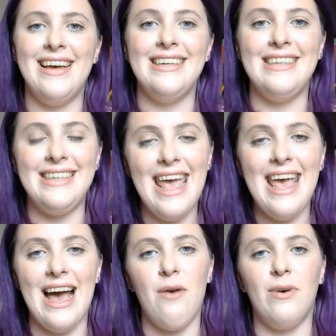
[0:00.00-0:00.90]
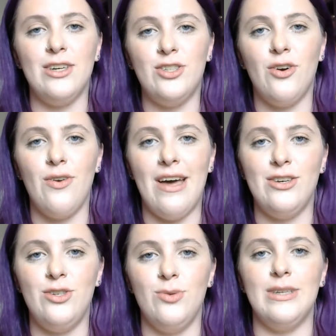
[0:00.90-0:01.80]
Today, I want to show you how
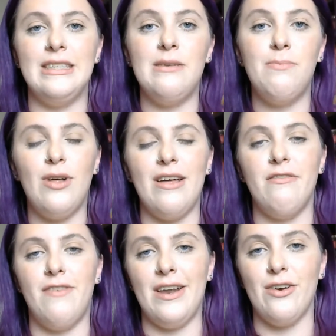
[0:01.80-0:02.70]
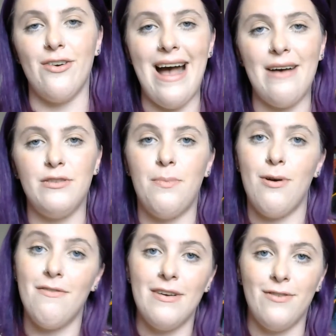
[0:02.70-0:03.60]
to do a simple and fun craft
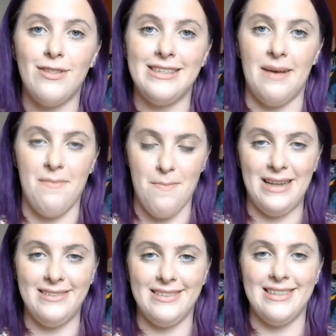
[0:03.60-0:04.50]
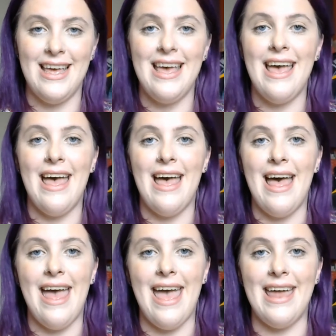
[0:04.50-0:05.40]
perfect for the summer months.
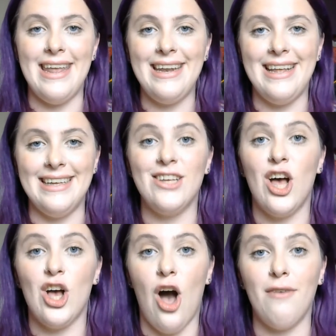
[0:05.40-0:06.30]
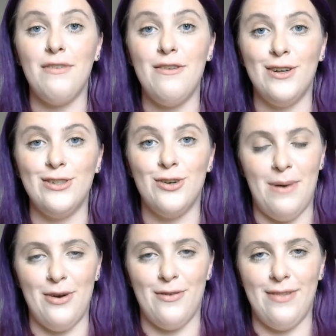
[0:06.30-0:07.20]
And it is coffee filter
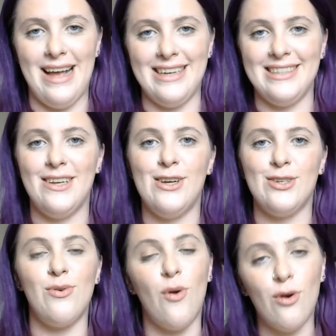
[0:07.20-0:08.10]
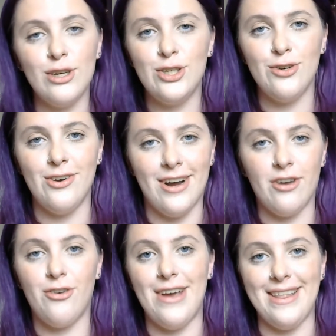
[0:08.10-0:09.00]
butterflies. So in order to
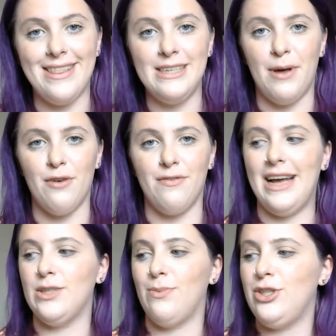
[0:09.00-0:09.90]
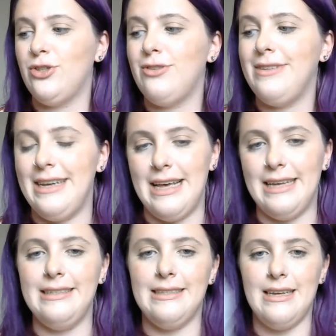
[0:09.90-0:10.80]
create these butterflies, what you'll need
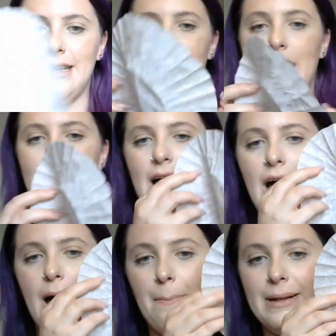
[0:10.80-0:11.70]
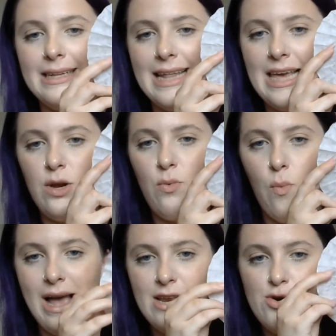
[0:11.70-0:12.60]
is a plain
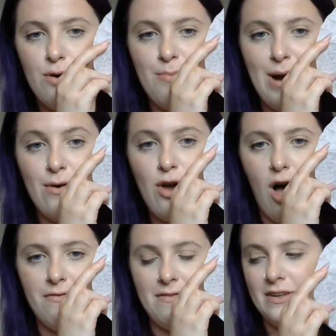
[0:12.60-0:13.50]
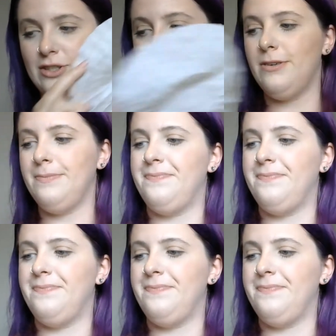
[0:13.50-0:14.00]
white or brown coffee filter,